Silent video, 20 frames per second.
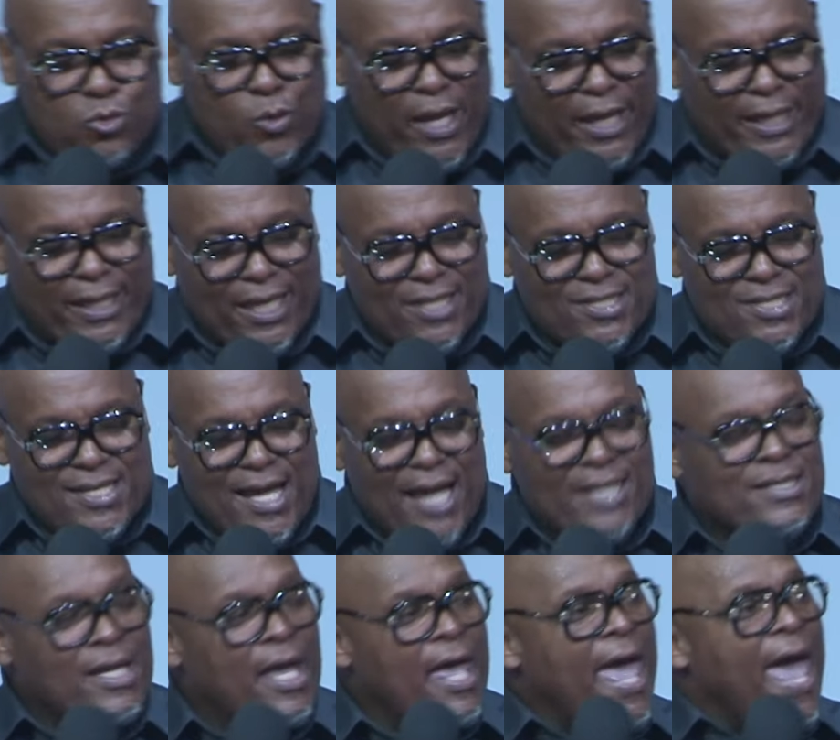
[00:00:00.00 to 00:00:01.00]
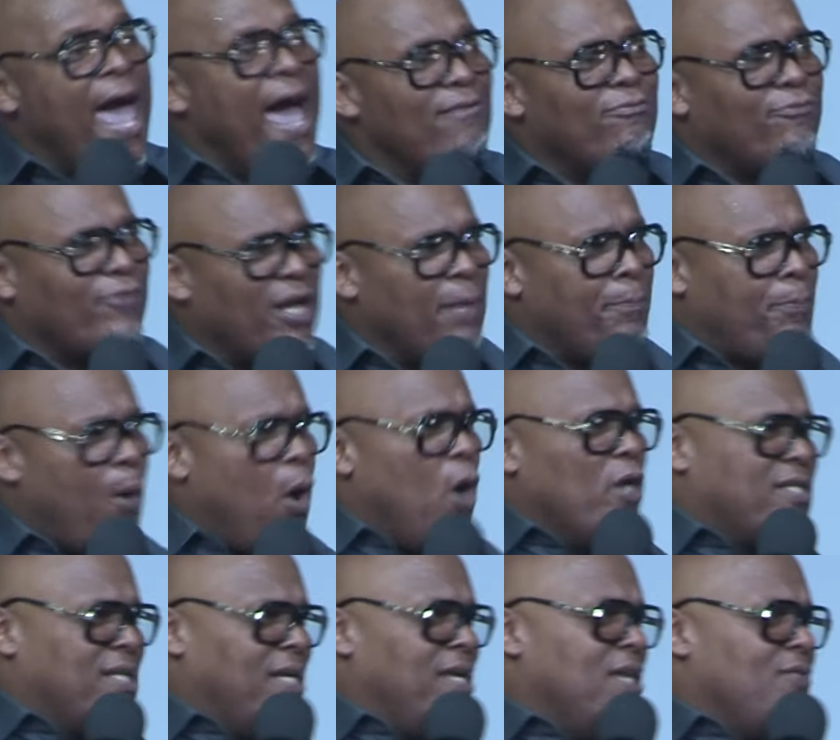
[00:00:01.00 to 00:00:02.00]
week is that
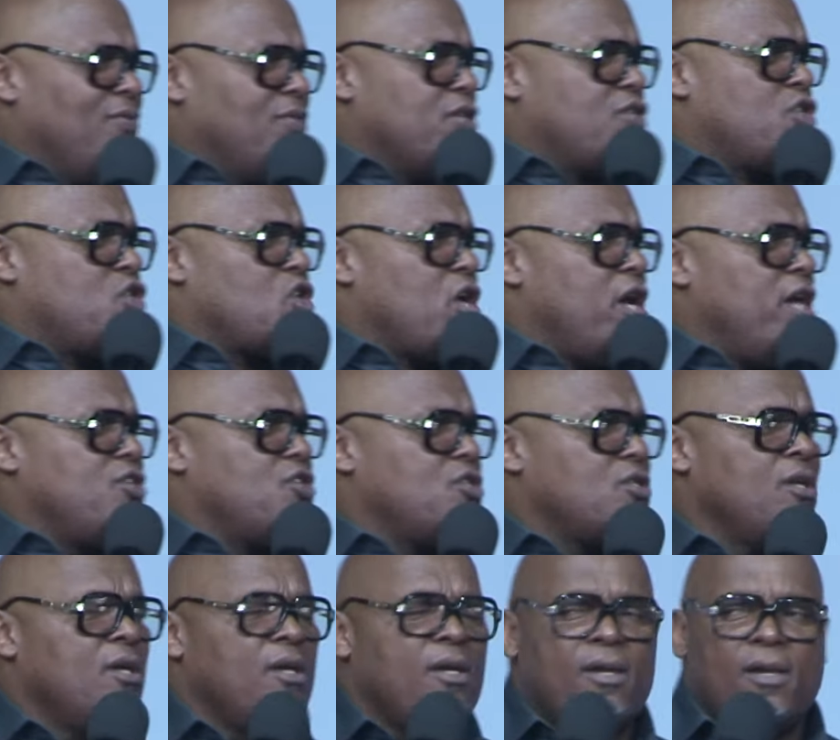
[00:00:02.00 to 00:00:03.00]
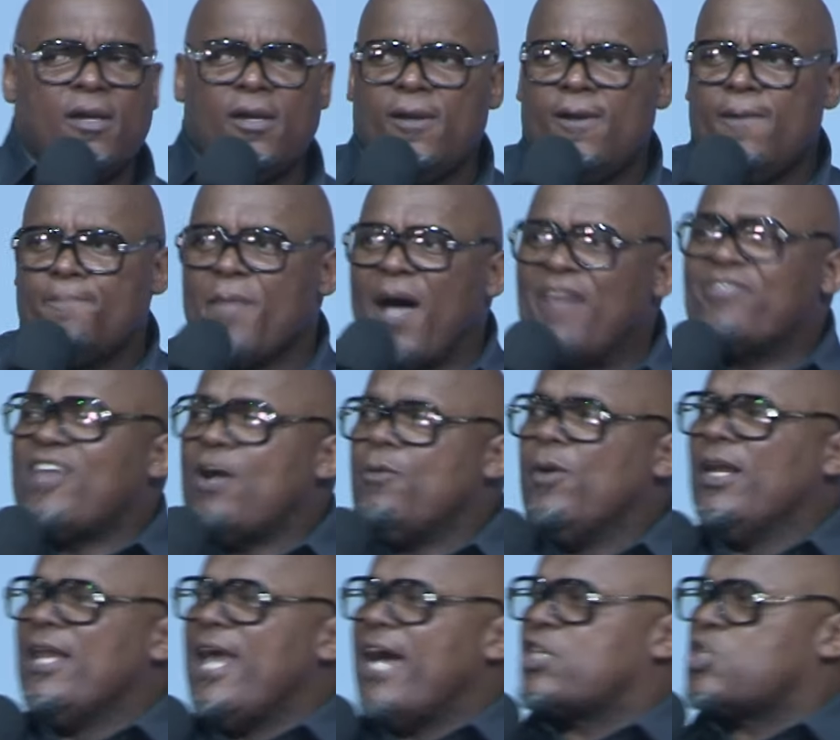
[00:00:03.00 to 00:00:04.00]
everybody in this church, that they
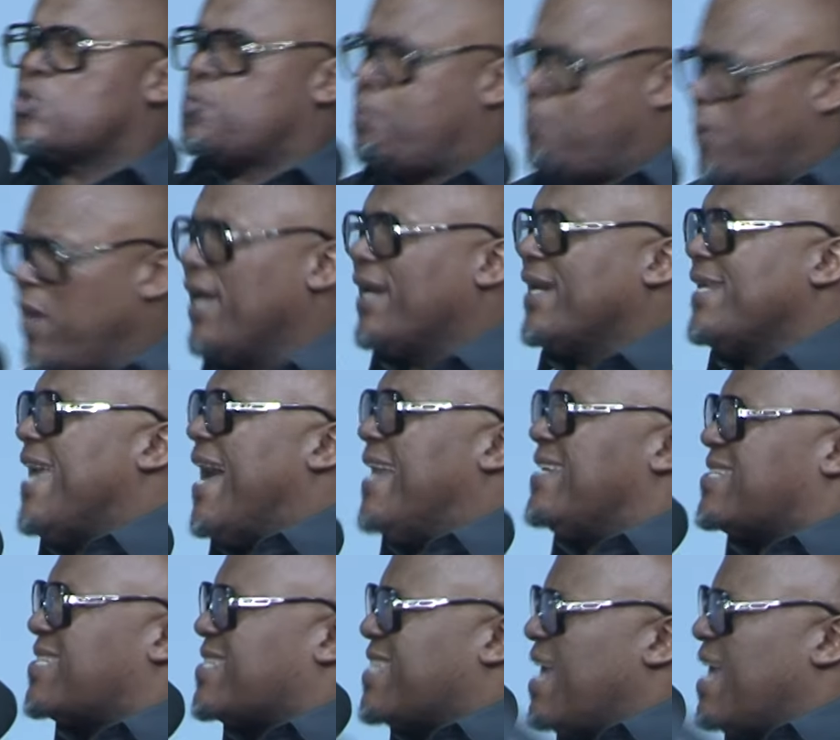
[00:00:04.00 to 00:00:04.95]
will experience